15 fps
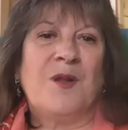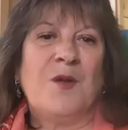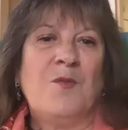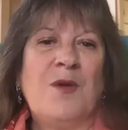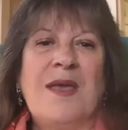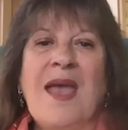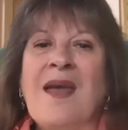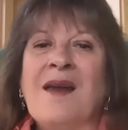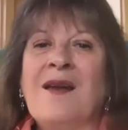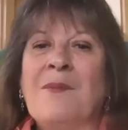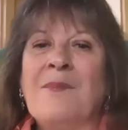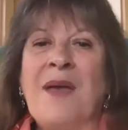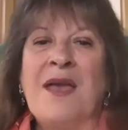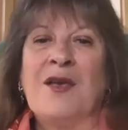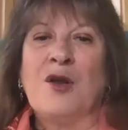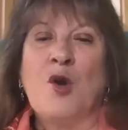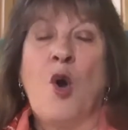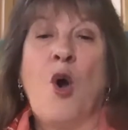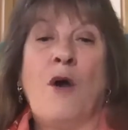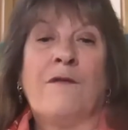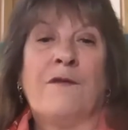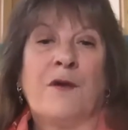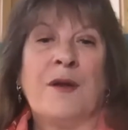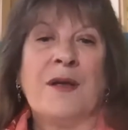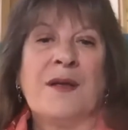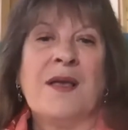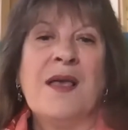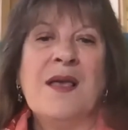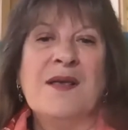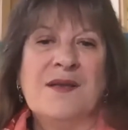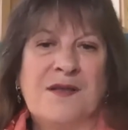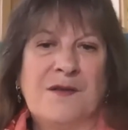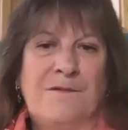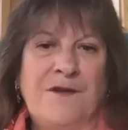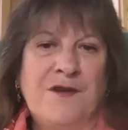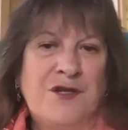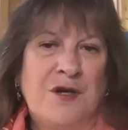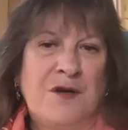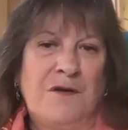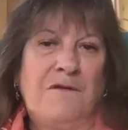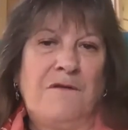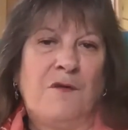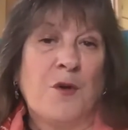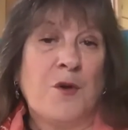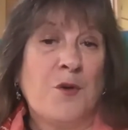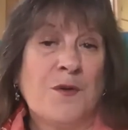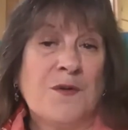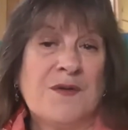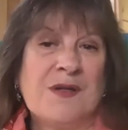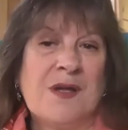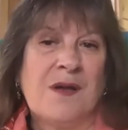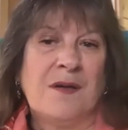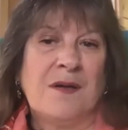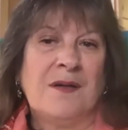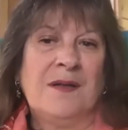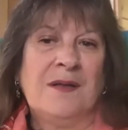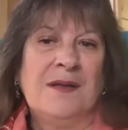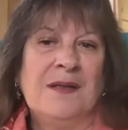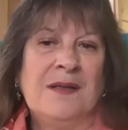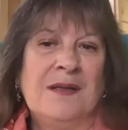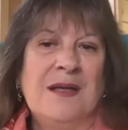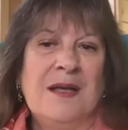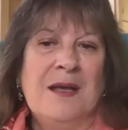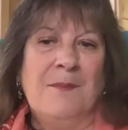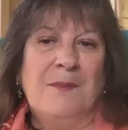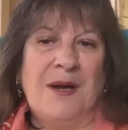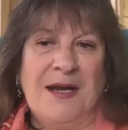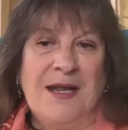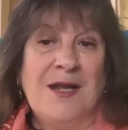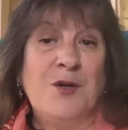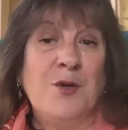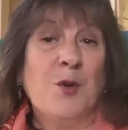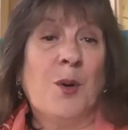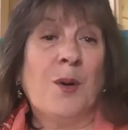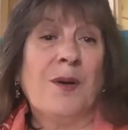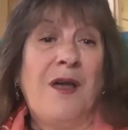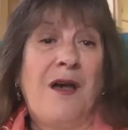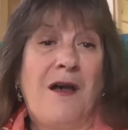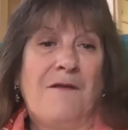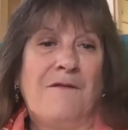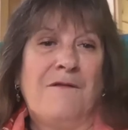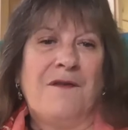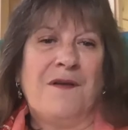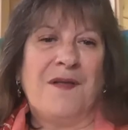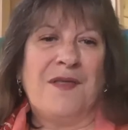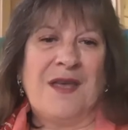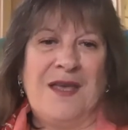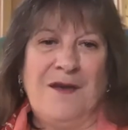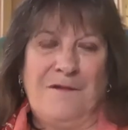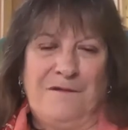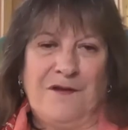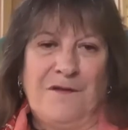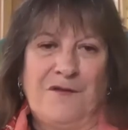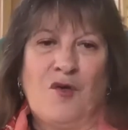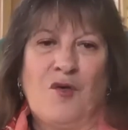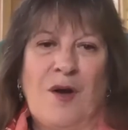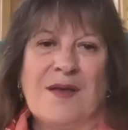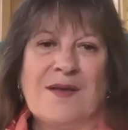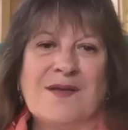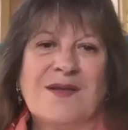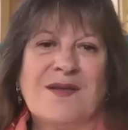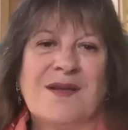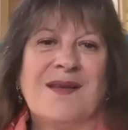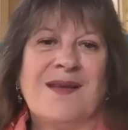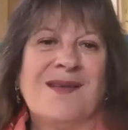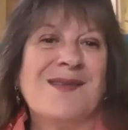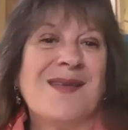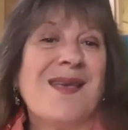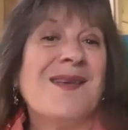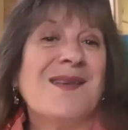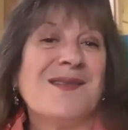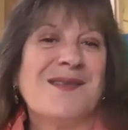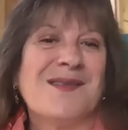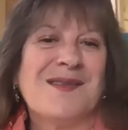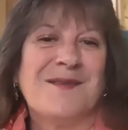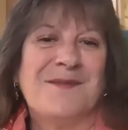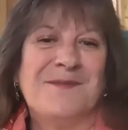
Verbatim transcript: We cannot make an offering sufficient for your Son, but in your love, the gift of Christ is his.